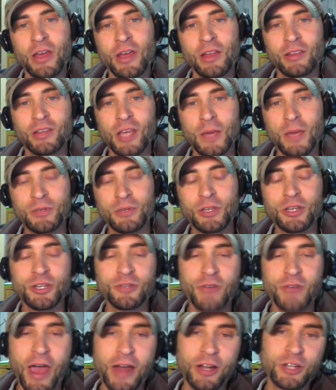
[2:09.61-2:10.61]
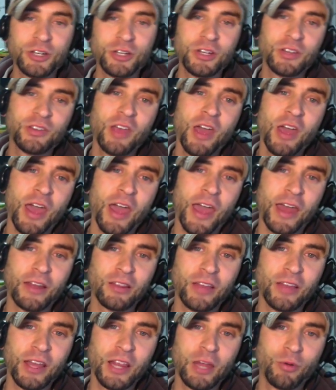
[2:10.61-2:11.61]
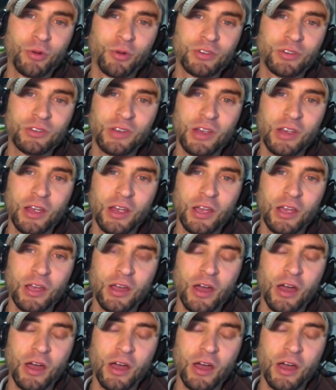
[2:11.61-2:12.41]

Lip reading: tips, strategies, and lately we're seeing